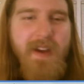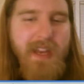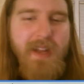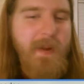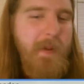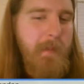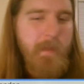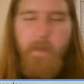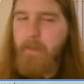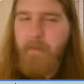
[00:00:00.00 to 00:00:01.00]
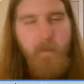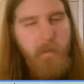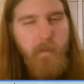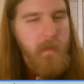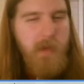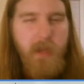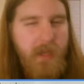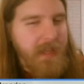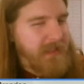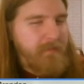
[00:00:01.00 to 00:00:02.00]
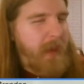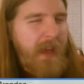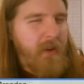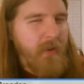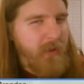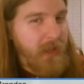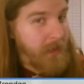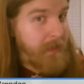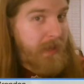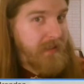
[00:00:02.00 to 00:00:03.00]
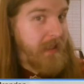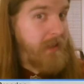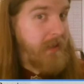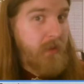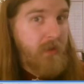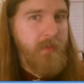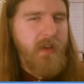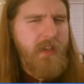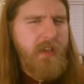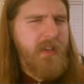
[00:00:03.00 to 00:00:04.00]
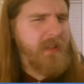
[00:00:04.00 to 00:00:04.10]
Like it's better than the P C, which you've been on.